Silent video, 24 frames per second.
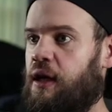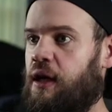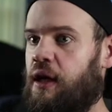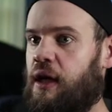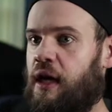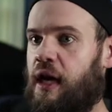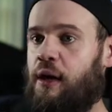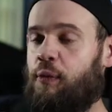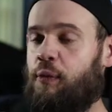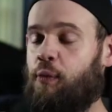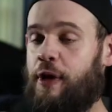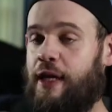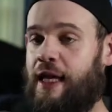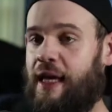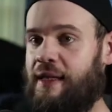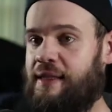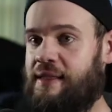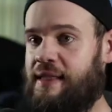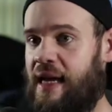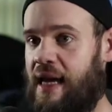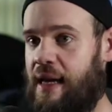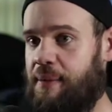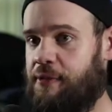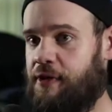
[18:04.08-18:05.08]
And we get
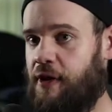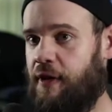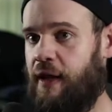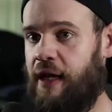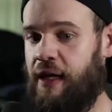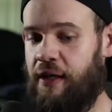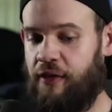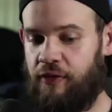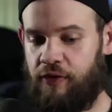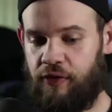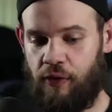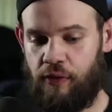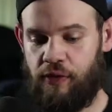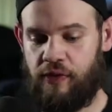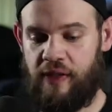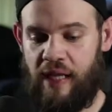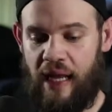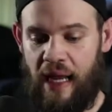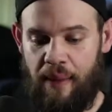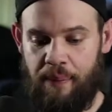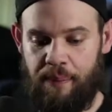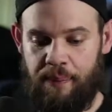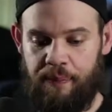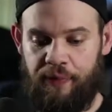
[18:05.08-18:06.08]
tape delay. So
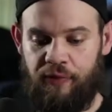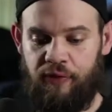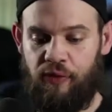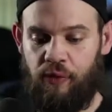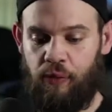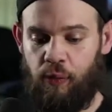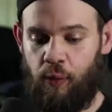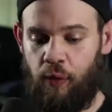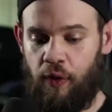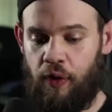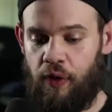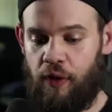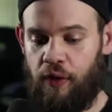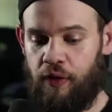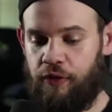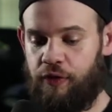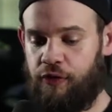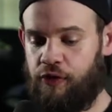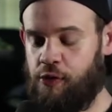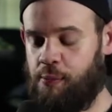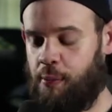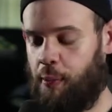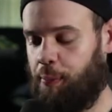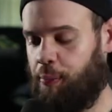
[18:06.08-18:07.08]
tapes were
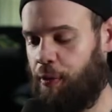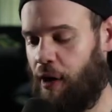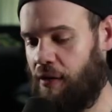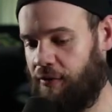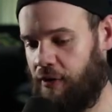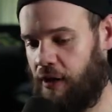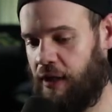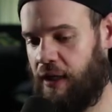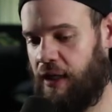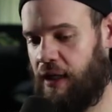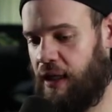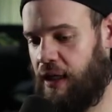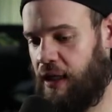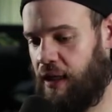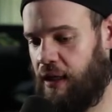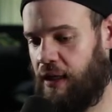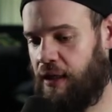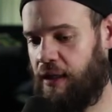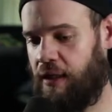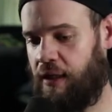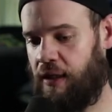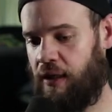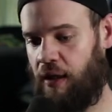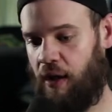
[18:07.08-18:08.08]
super prevalent
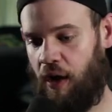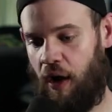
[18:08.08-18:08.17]
in